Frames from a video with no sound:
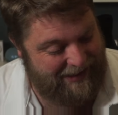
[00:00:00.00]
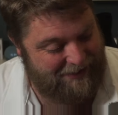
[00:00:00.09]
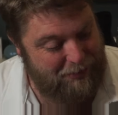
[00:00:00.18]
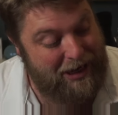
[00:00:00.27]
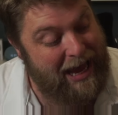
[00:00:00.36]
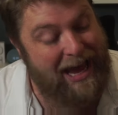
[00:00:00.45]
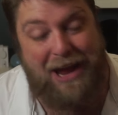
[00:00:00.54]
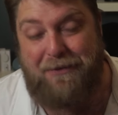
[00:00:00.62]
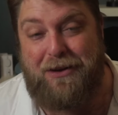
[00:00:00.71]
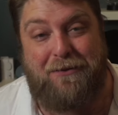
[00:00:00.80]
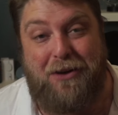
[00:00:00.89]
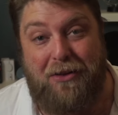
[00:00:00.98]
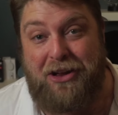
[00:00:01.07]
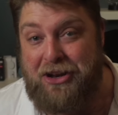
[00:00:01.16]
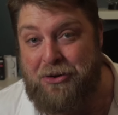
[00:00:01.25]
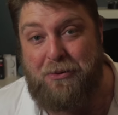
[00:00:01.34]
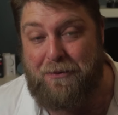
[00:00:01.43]
But yeah, if you've got the
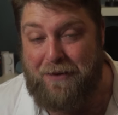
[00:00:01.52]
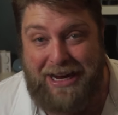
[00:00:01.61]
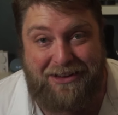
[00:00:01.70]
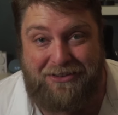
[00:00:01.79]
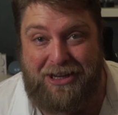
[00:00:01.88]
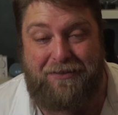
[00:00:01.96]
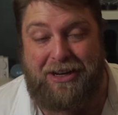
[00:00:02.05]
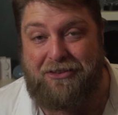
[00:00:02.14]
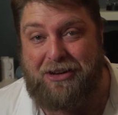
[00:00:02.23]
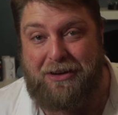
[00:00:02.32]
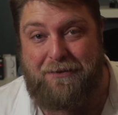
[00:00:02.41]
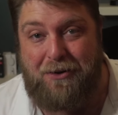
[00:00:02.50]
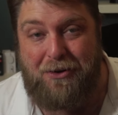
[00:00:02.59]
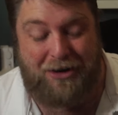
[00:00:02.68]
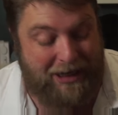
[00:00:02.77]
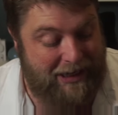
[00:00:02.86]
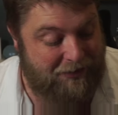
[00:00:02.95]
new Fire TV Stick
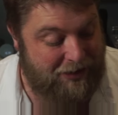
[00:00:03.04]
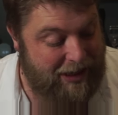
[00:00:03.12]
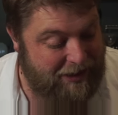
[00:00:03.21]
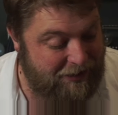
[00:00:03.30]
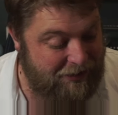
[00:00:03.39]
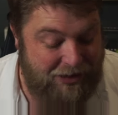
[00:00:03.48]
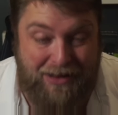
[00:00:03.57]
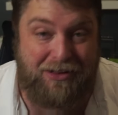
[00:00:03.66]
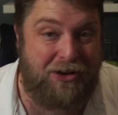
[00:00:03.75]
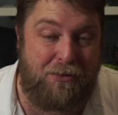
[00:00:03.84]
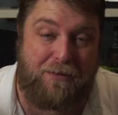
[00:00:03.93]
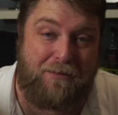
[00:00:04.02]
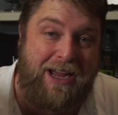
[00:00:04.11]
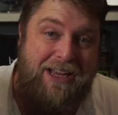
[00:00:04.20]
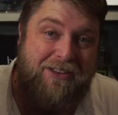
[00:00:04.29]
4K 2nd Gen, the new Fire